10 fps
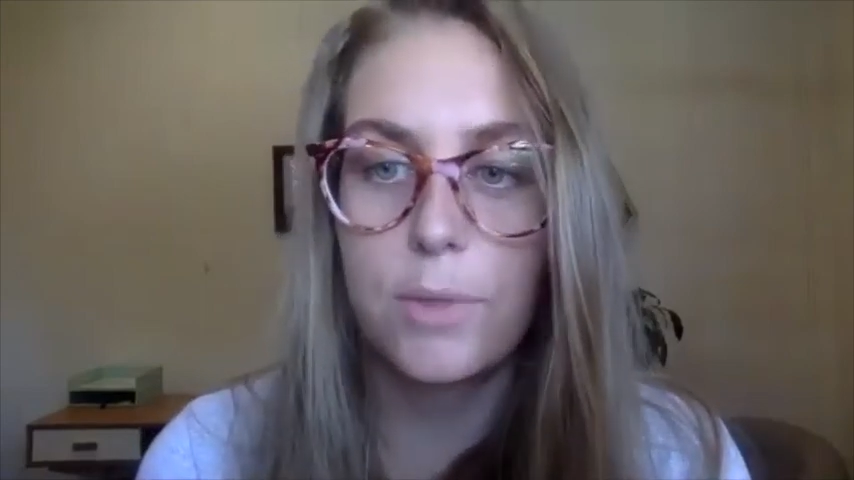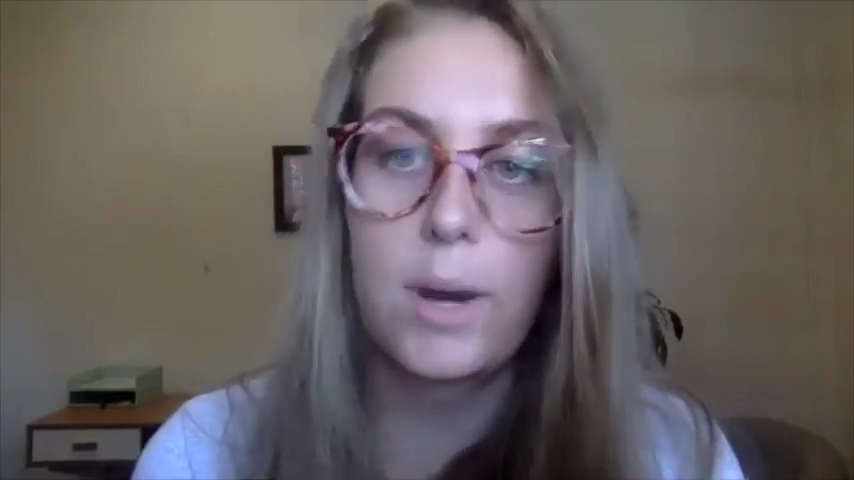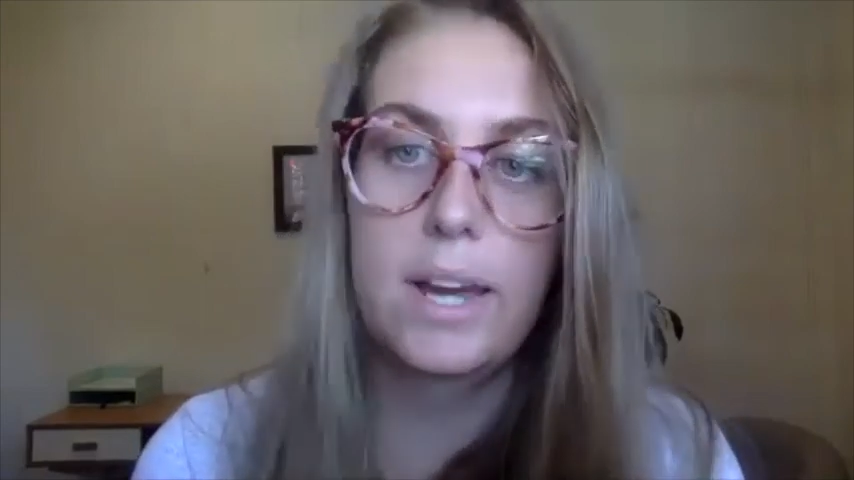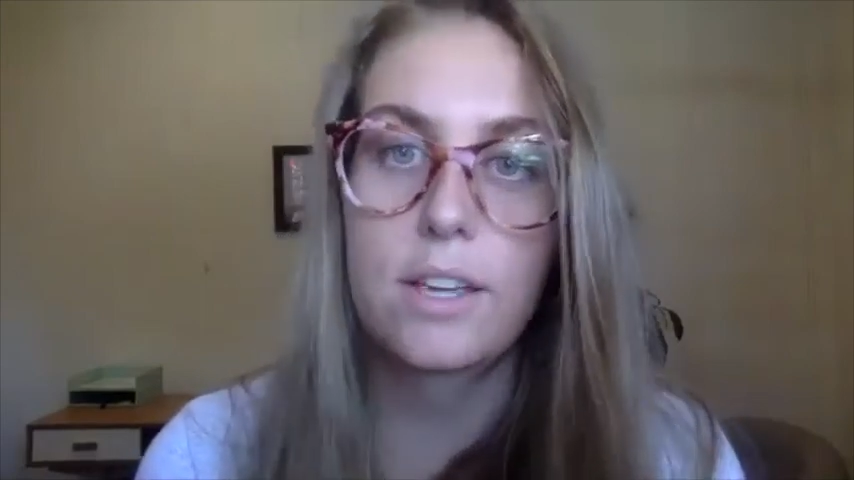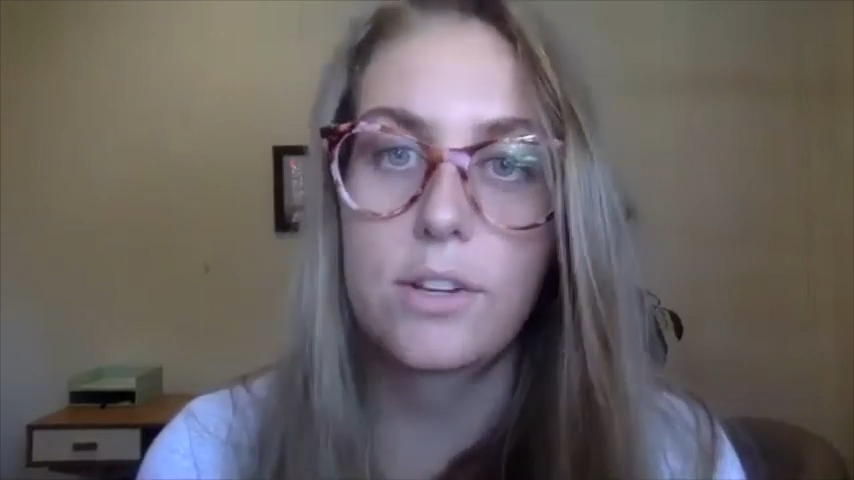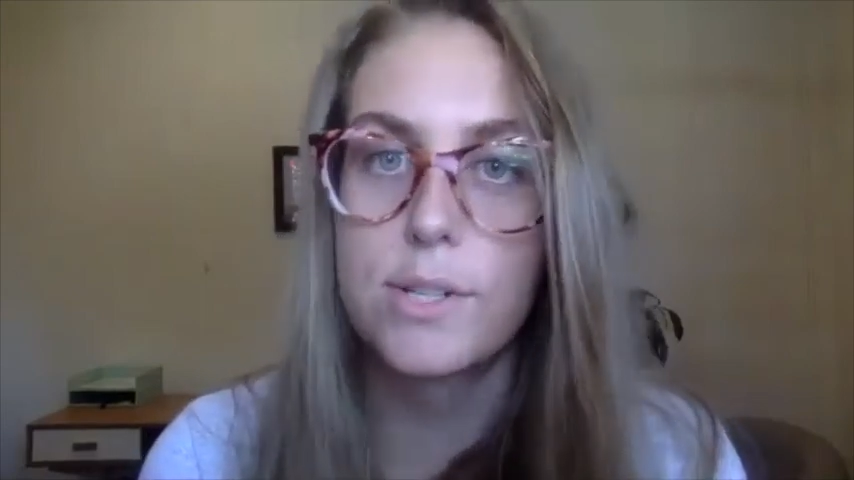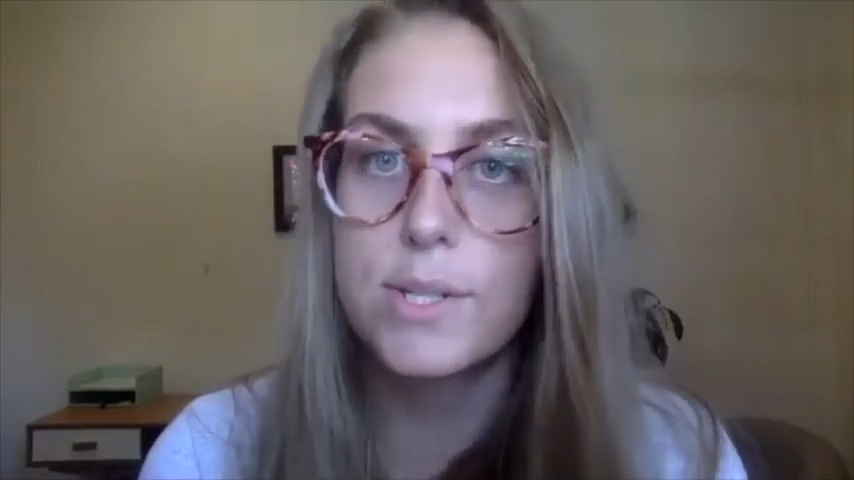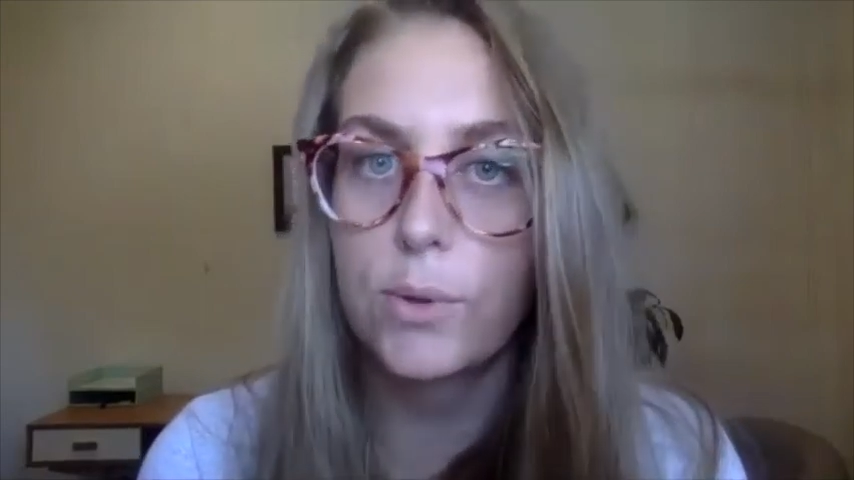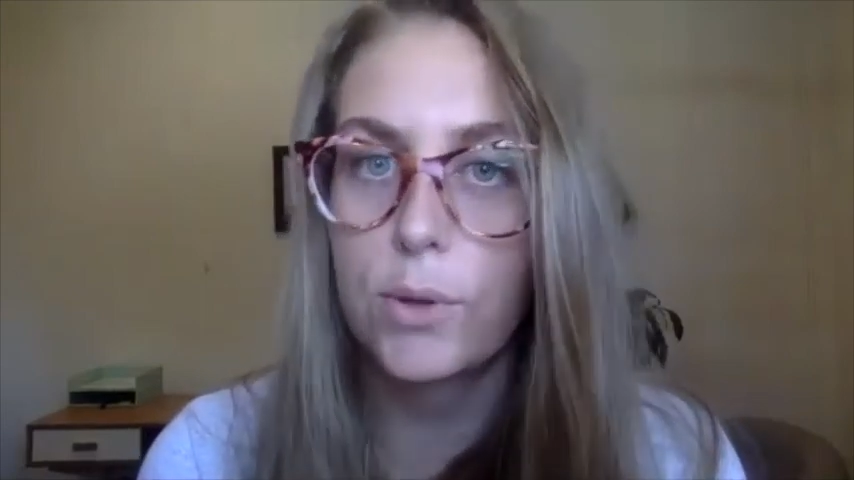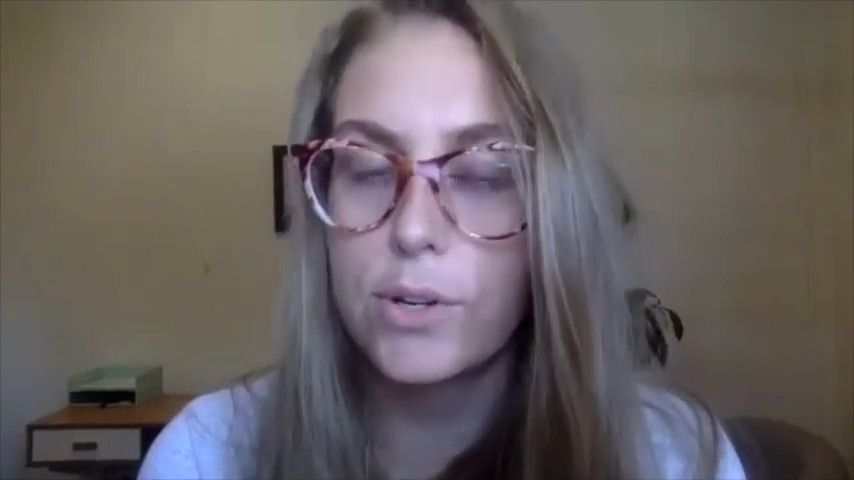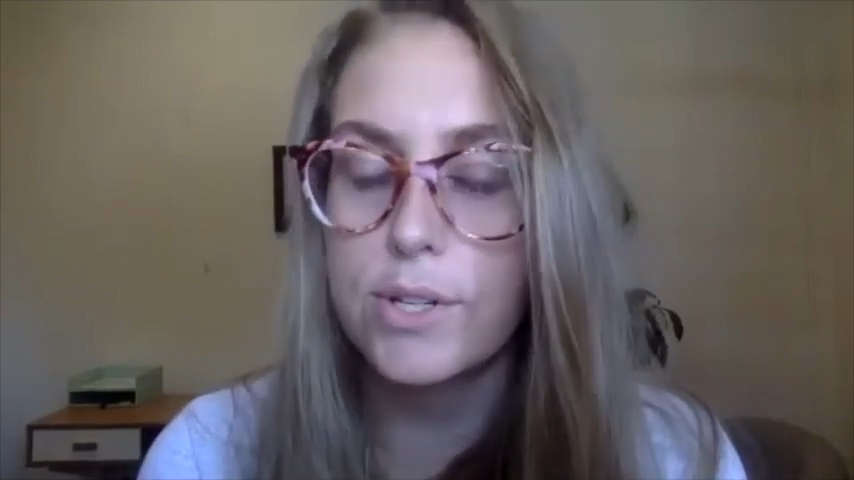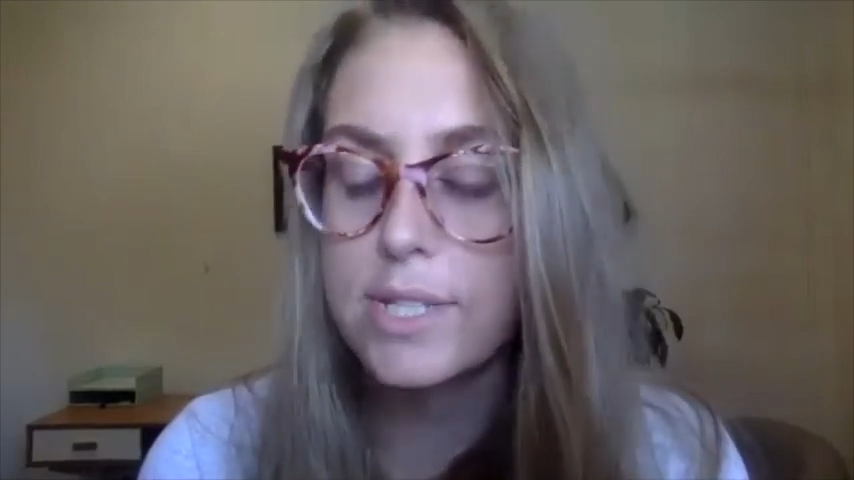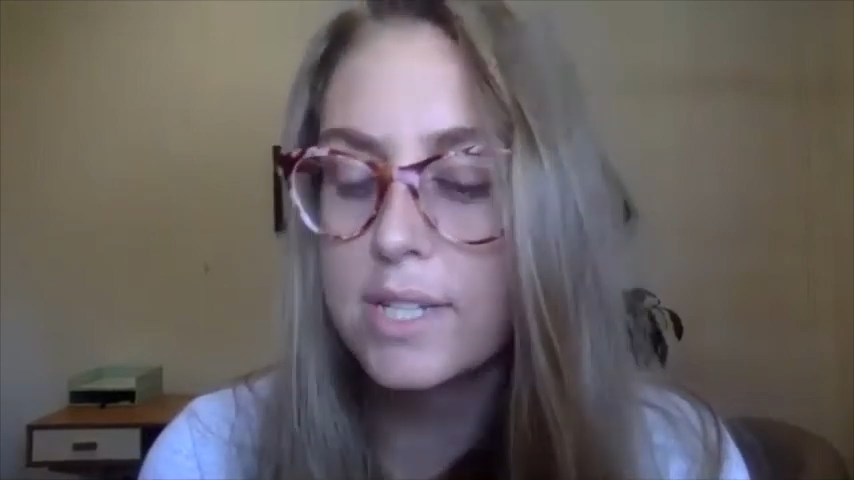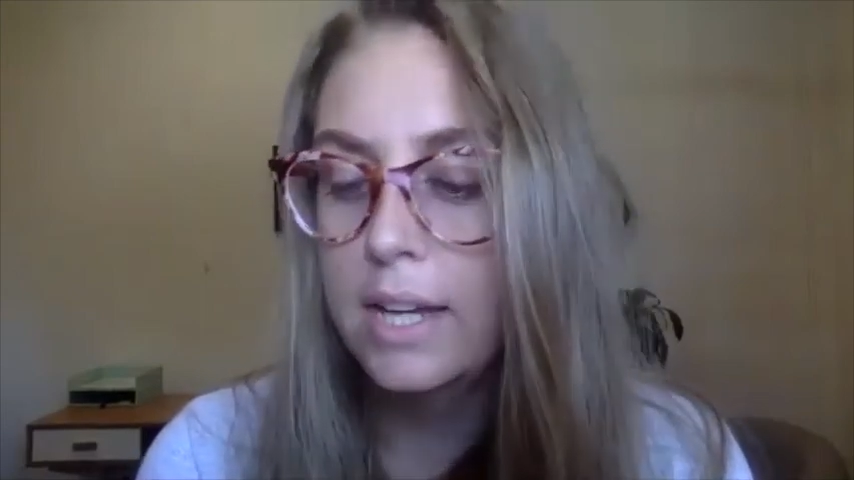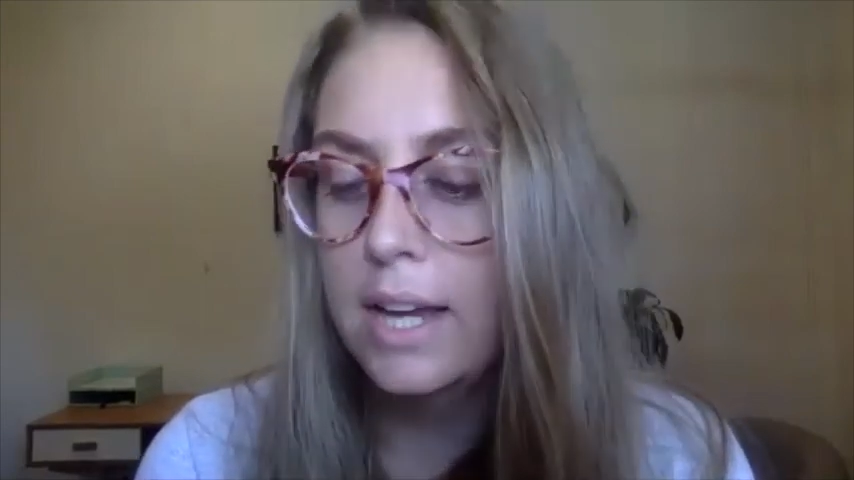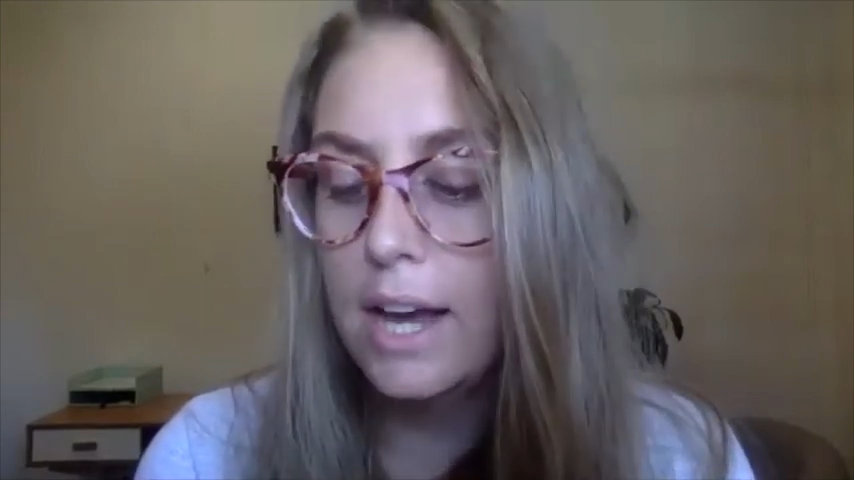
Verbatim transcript: the way you can use all those um,